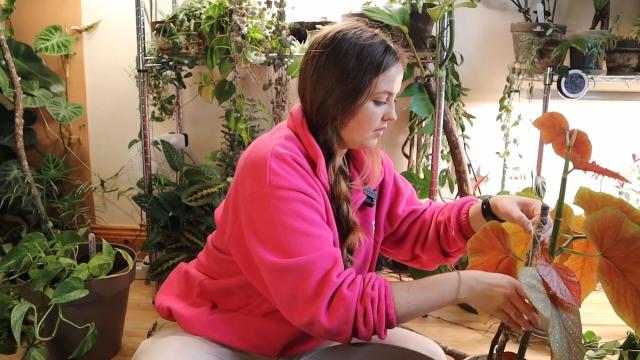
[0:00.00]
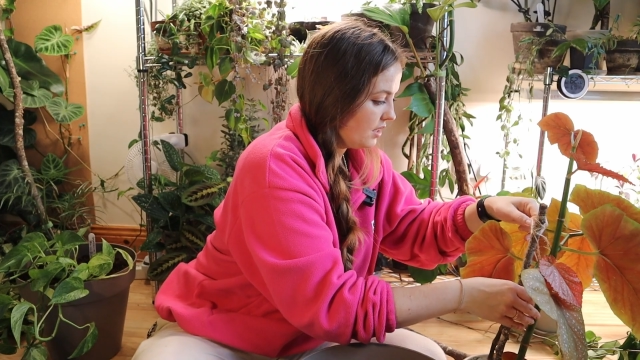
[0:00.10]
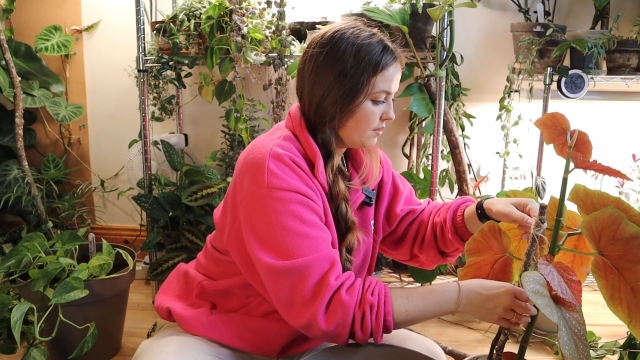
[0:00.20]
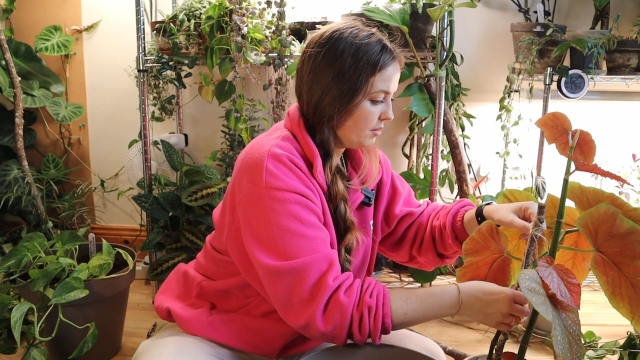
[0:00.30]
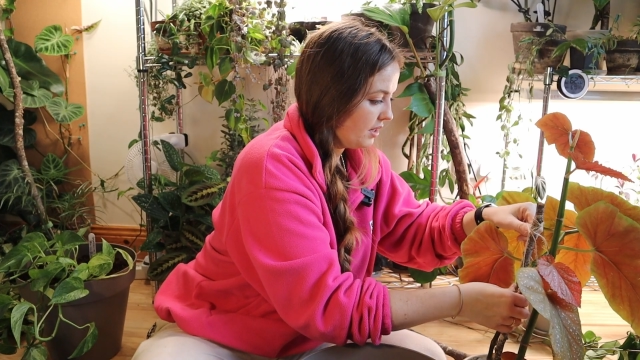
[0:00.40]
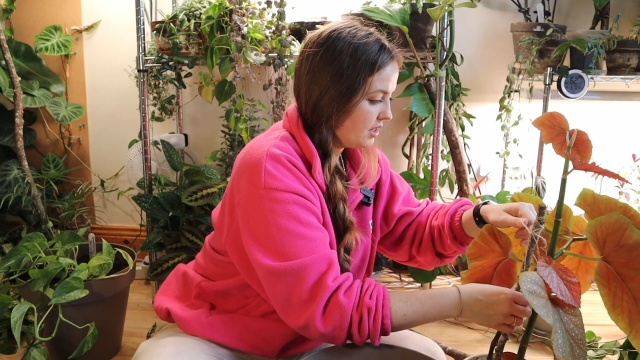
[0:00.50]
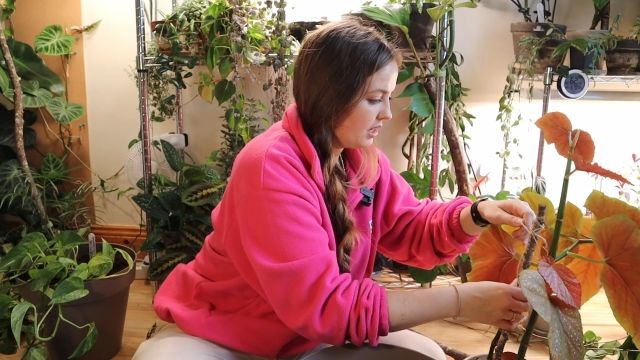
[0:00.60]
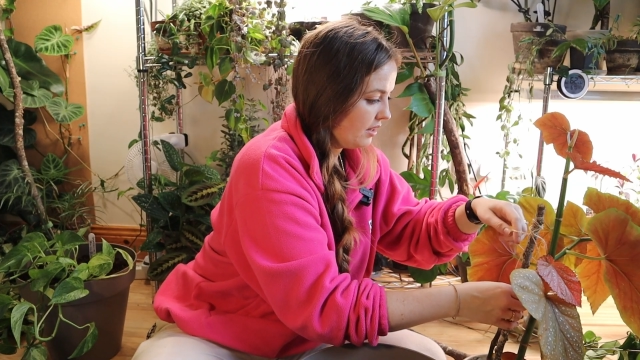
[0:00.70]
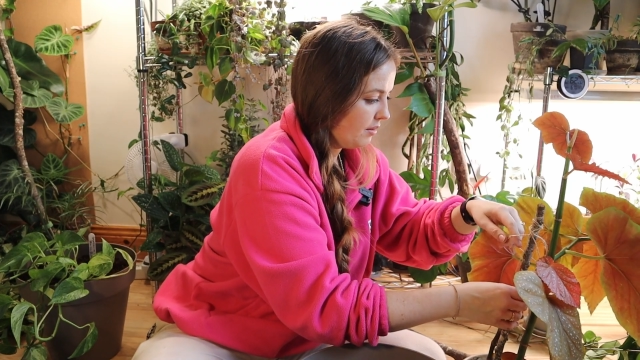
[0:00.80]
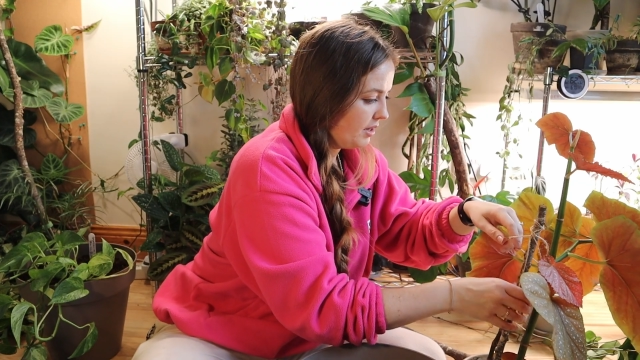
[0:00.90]
This part's
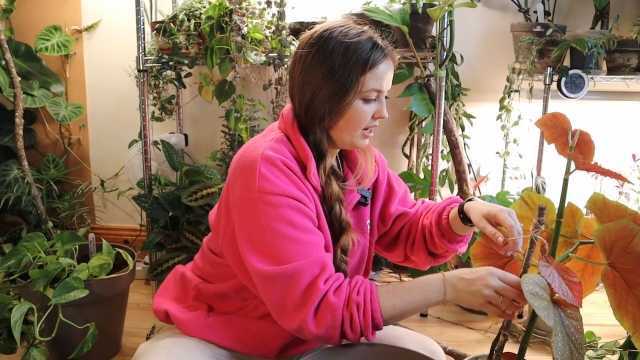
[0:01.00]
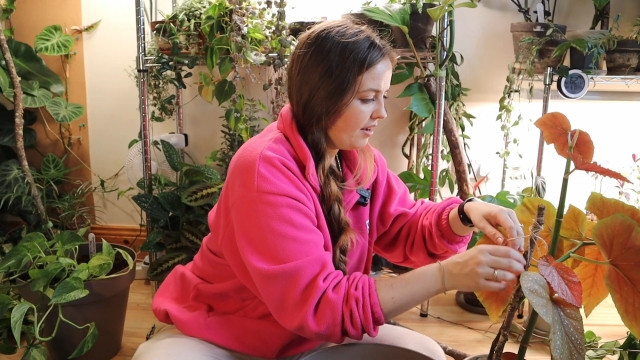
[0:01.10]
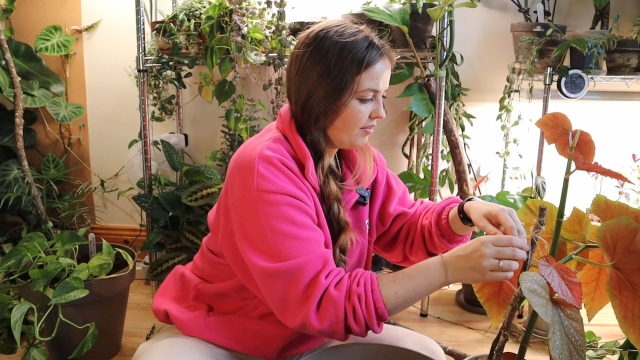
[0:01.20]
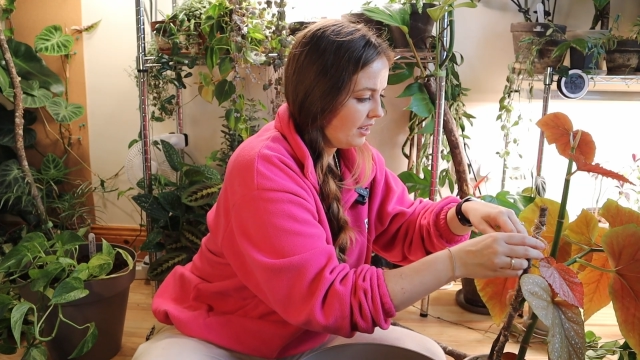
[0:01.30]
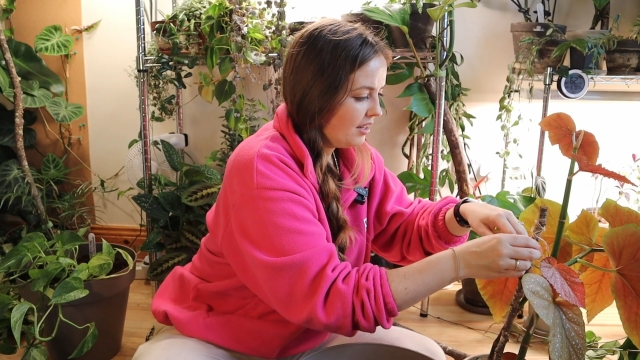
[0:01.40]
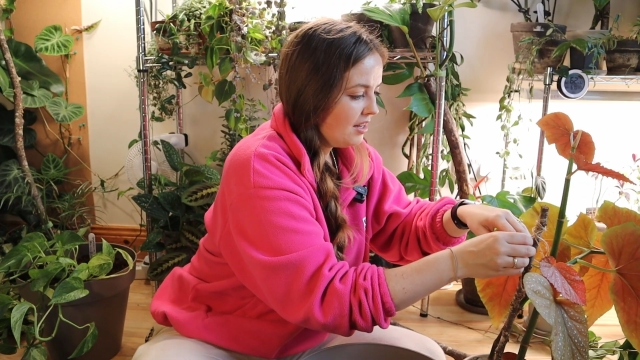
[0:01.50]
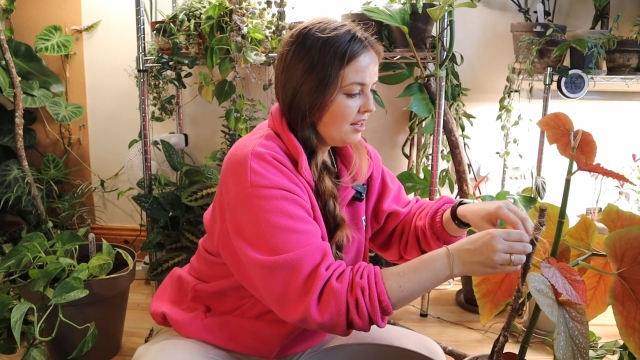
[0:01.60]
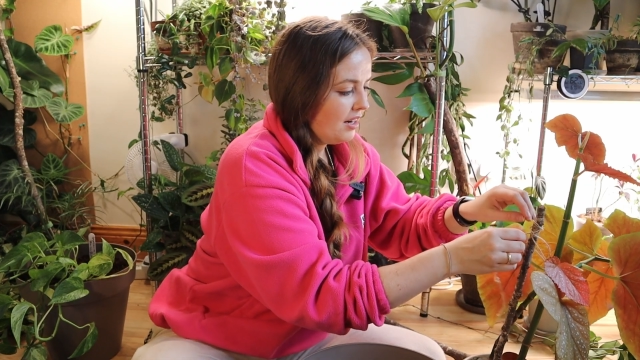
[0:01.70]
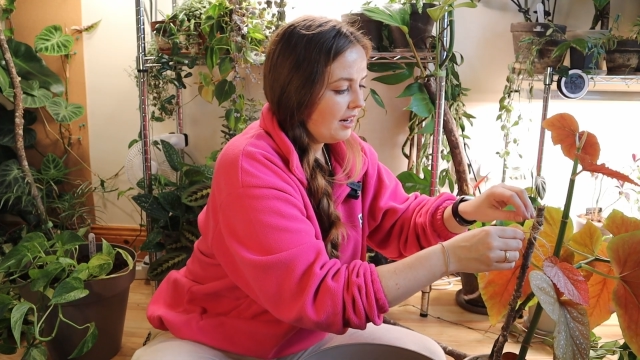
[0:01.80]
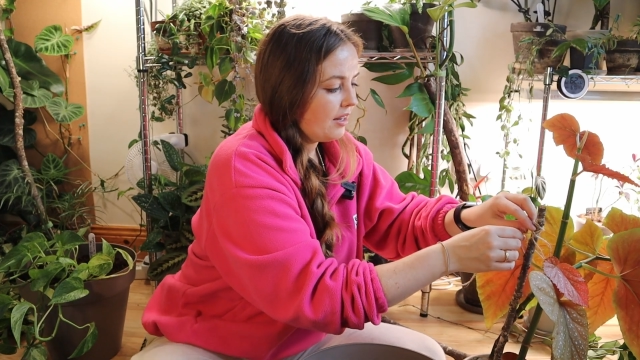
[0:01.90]
getting a bit heavy.
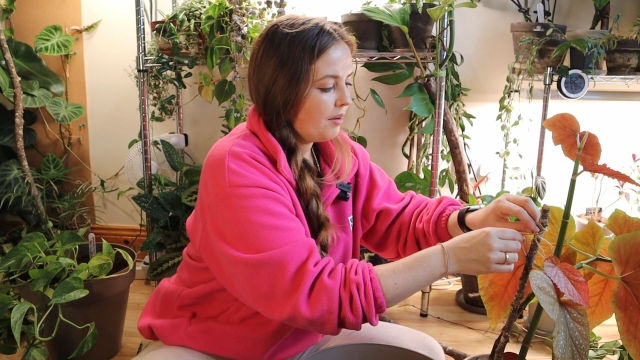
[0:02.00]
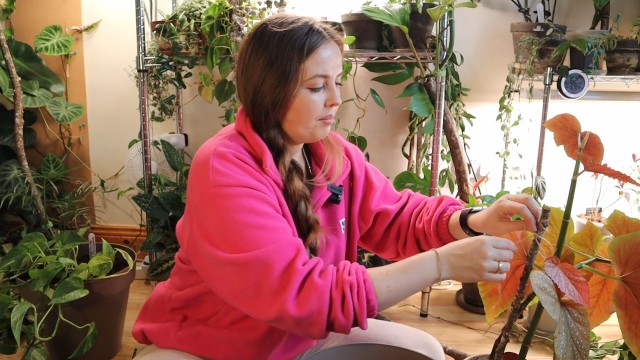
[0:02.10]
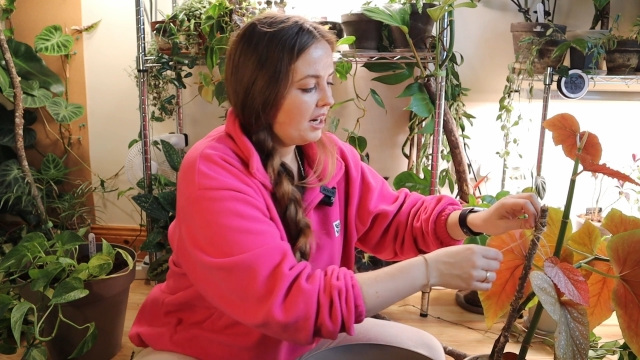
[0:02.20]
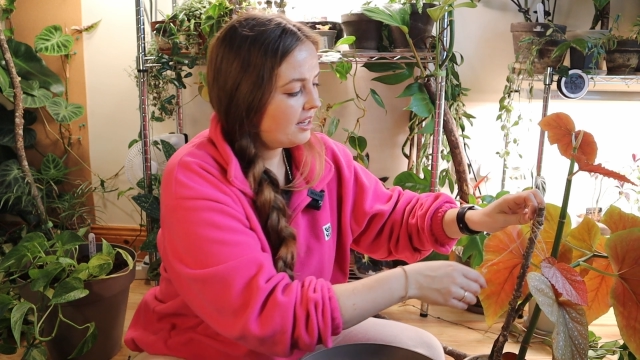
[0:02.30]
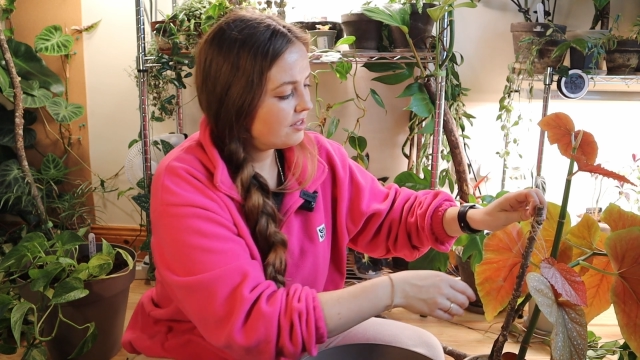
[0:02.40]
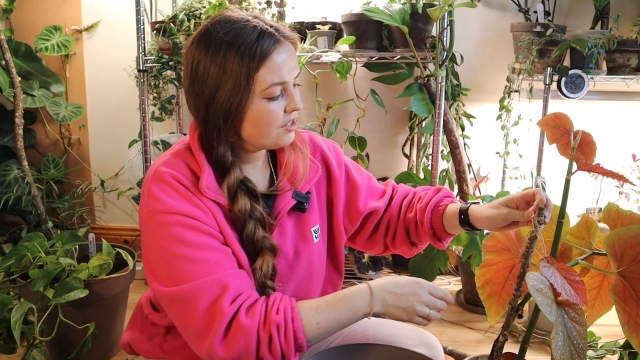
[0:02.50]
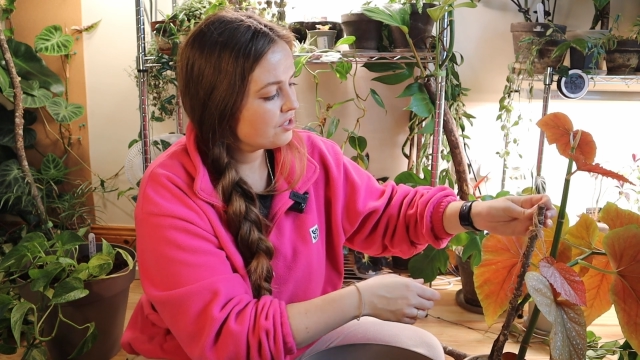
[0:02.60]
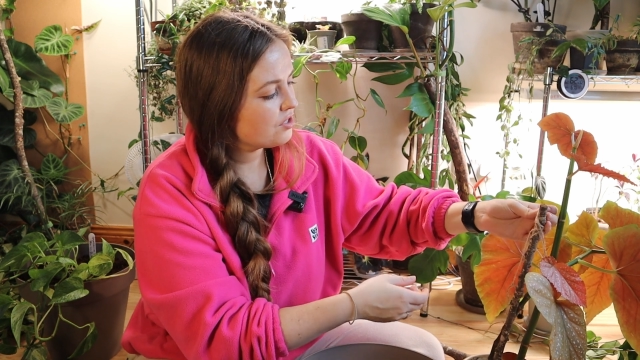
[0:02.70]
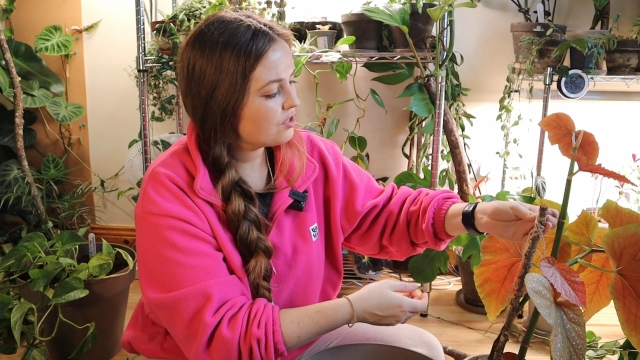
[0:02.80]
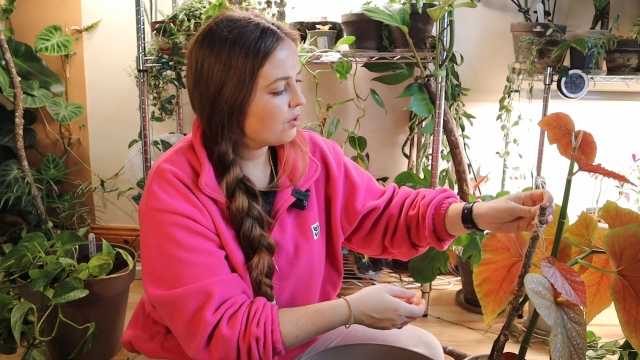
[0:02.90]
Like, plants are
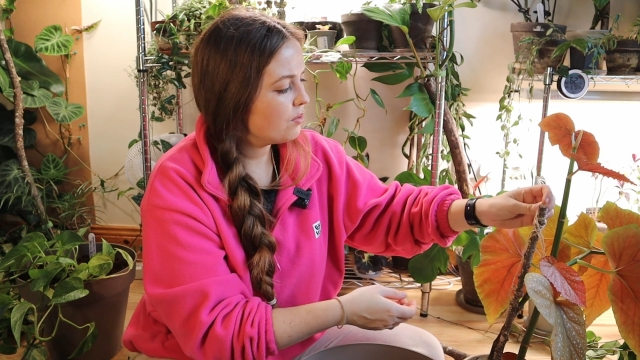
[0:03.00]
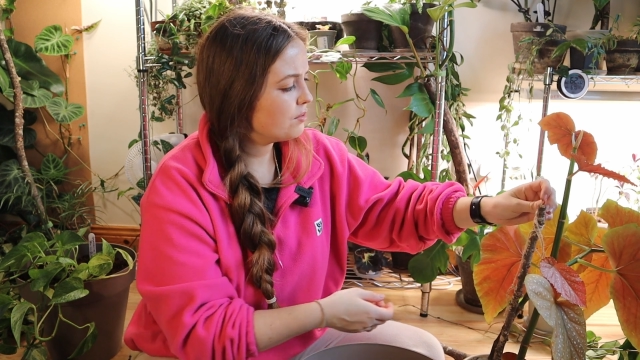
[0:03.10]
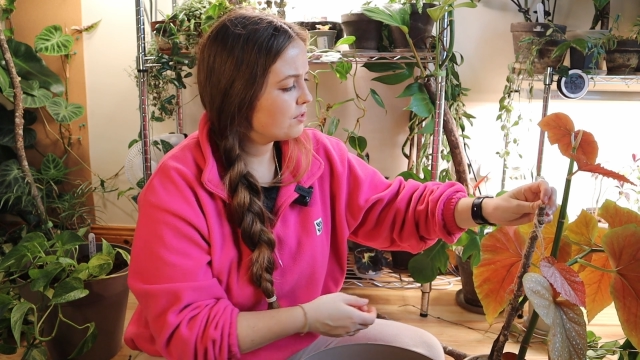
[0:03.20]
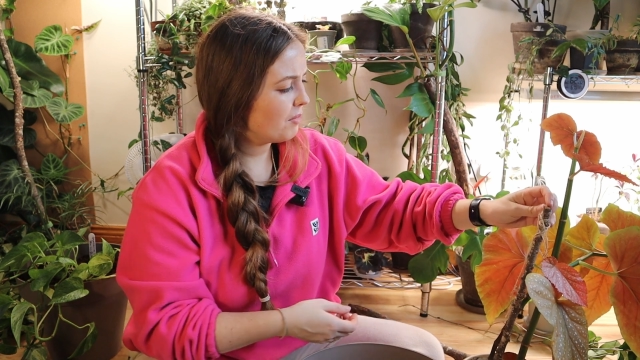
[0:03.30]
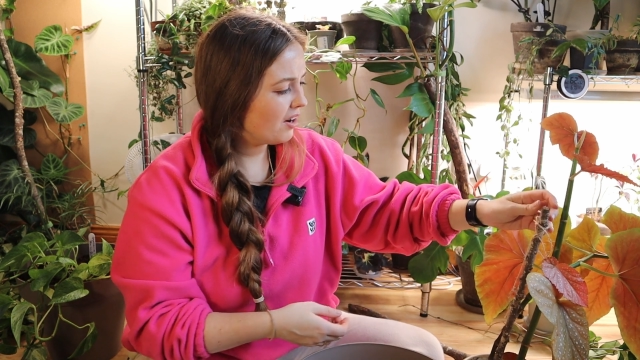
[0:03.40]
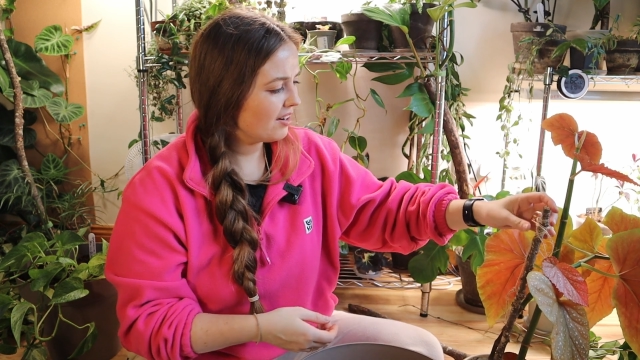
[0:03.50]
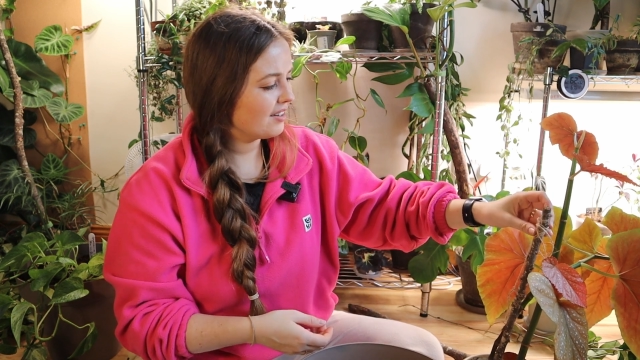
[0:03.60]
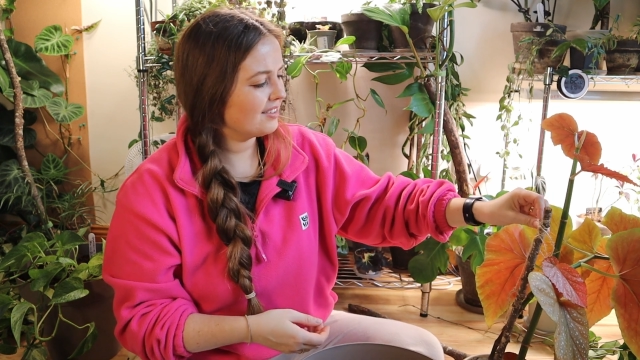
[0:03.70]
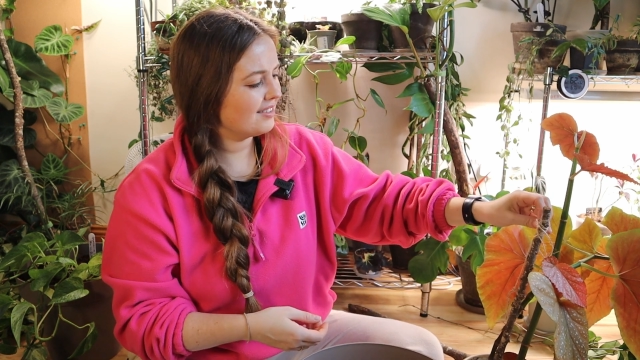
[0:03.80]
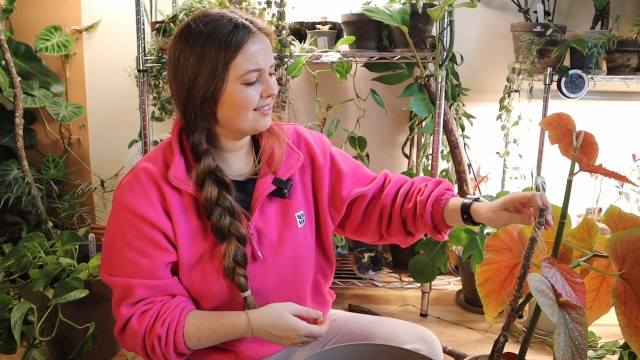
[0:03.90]
so smart.